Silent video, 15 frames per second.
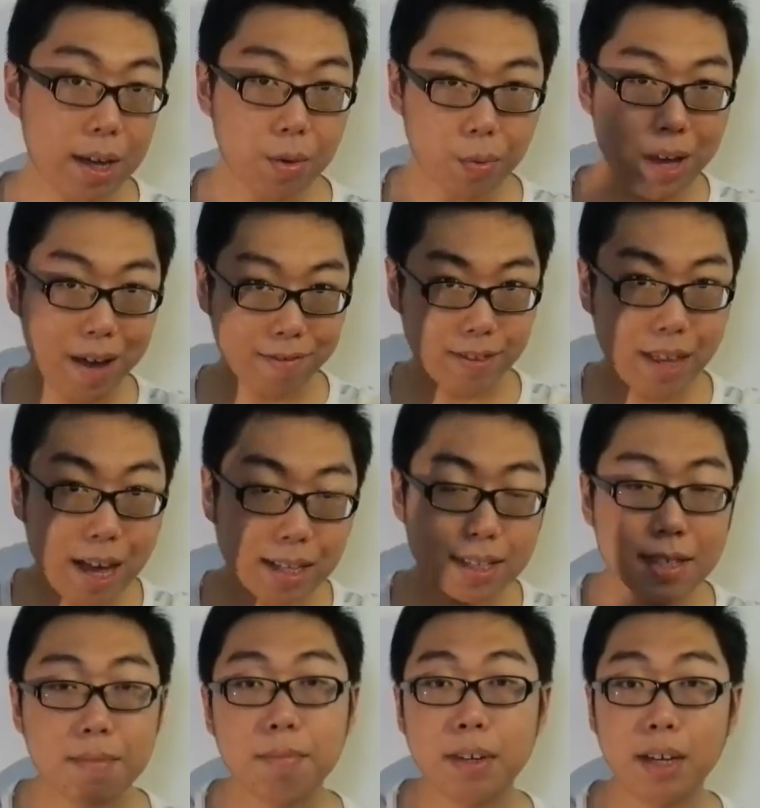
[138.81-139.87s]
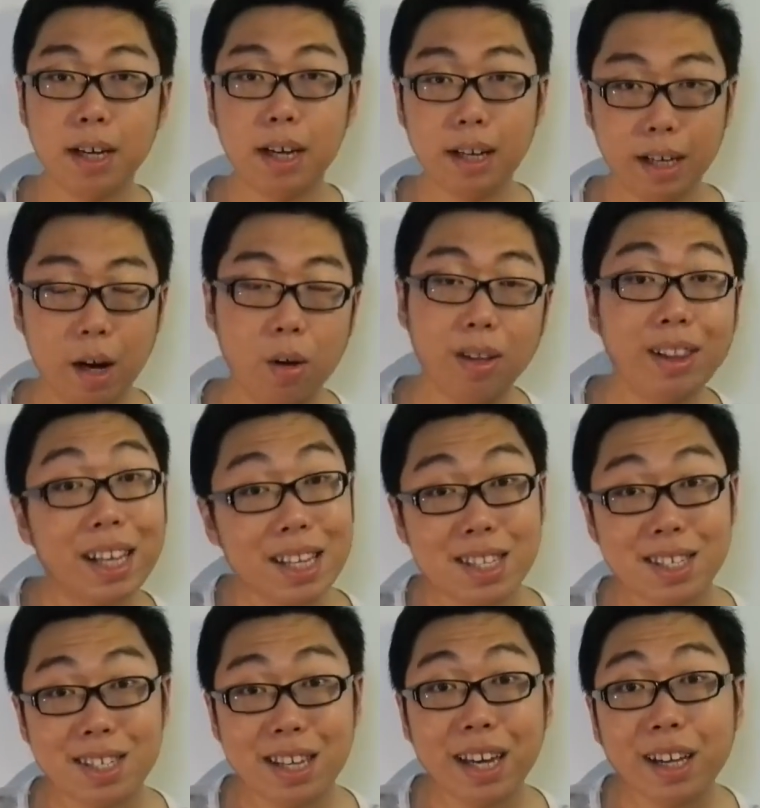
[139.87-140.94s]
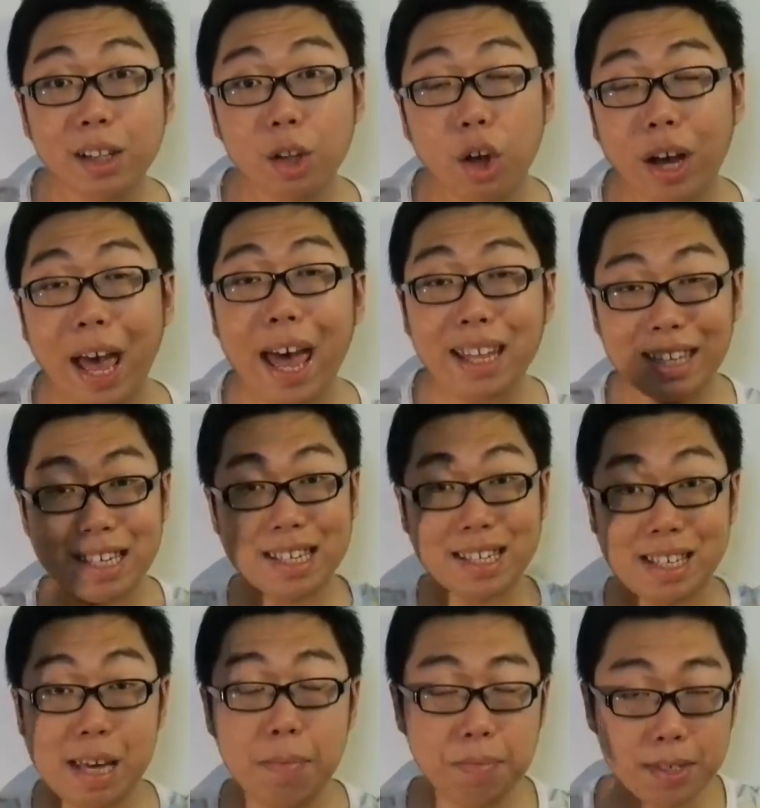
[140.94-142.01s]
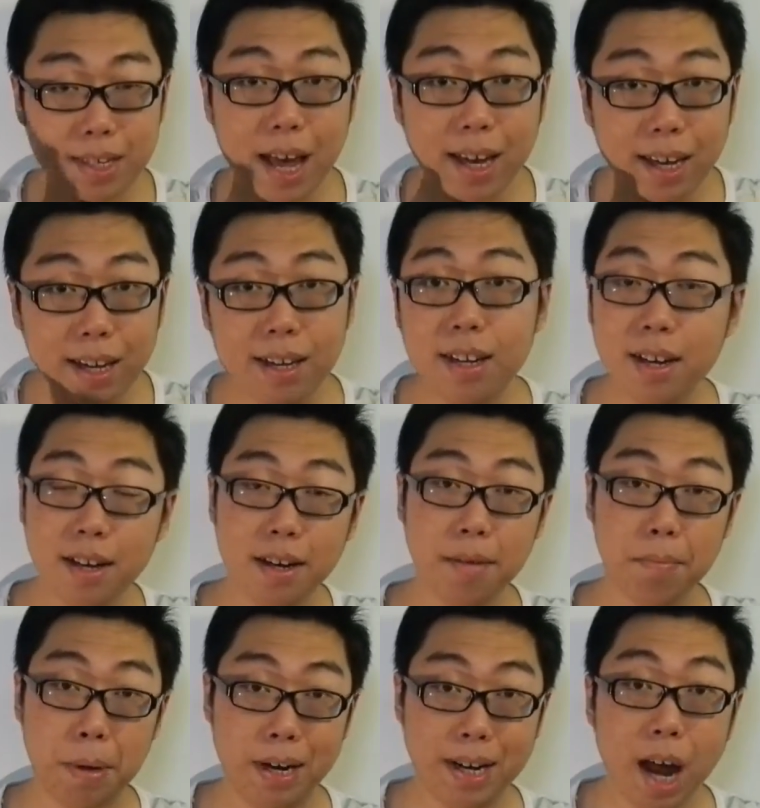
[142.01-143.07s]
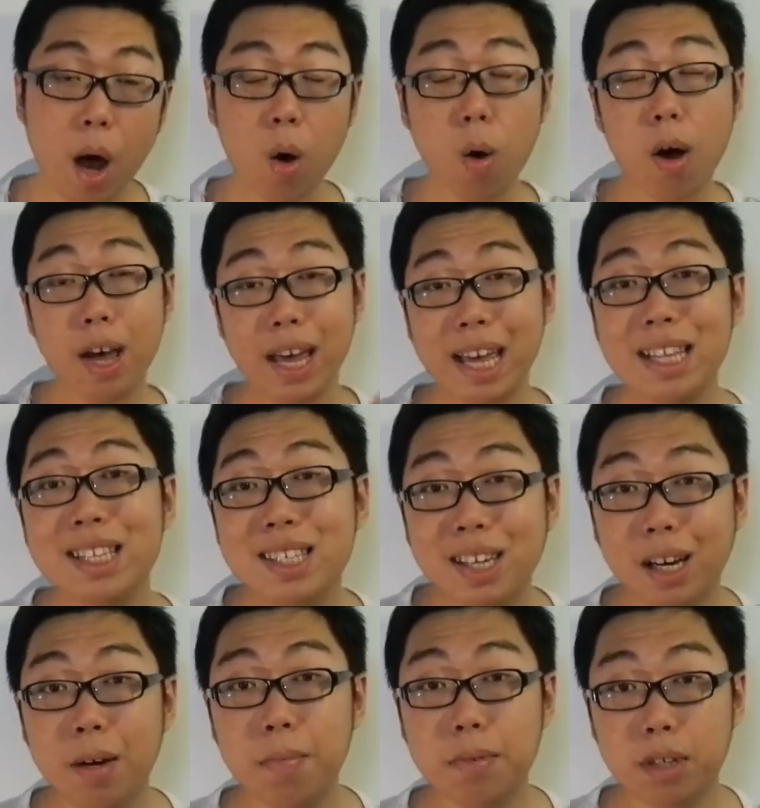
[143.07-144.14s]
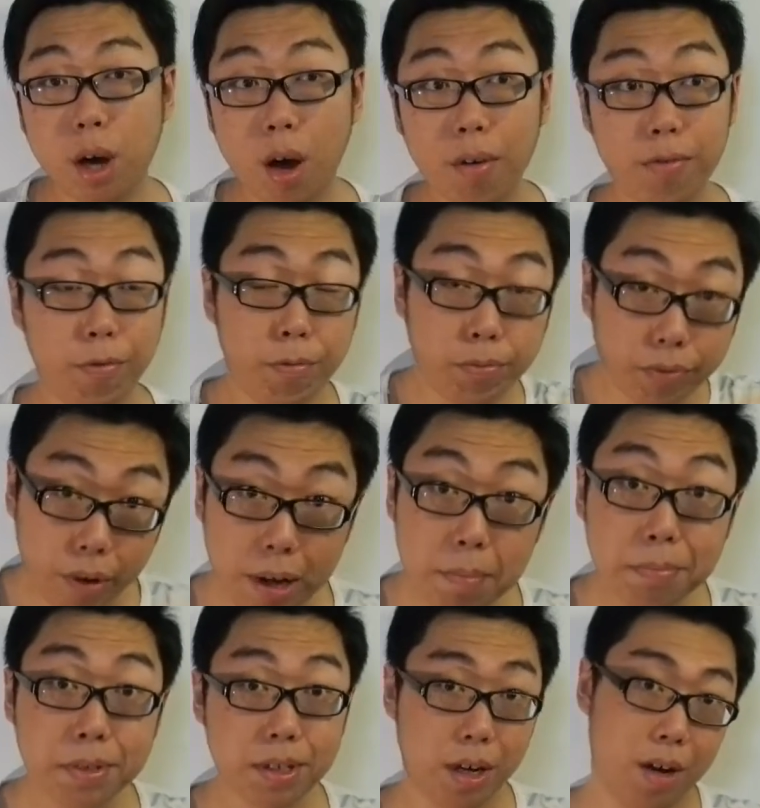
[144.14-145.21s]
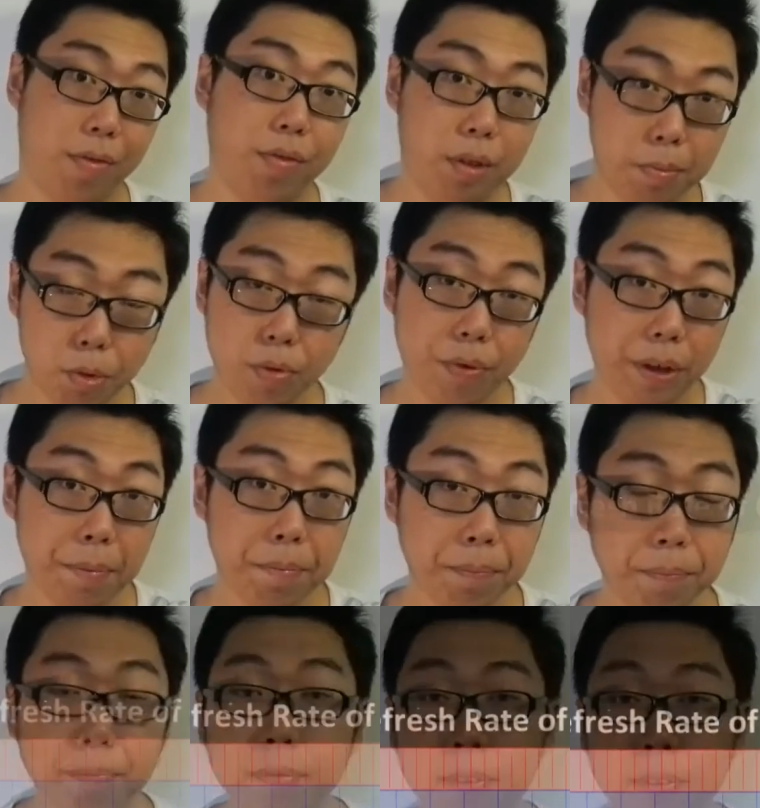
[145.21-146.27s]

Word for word: okay, we have that. Now, let's take a look at the same second, but now in terms of frames of the movie.